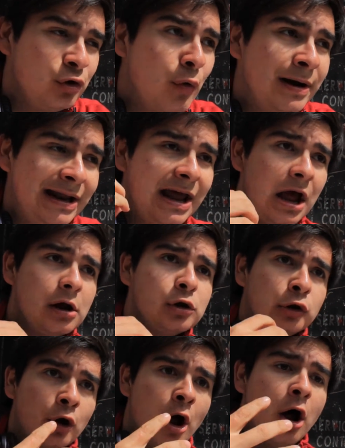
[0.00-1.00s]
You want it
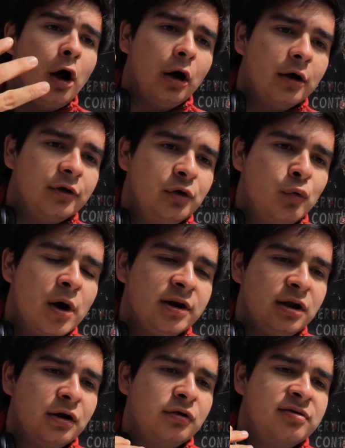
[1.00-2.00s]
long, you
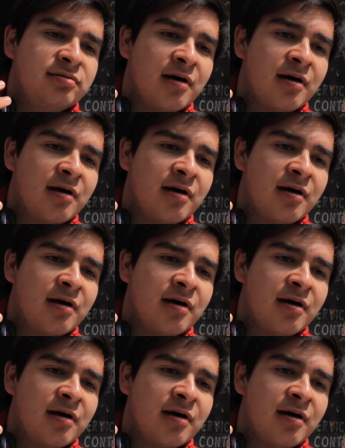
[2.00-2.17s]
want it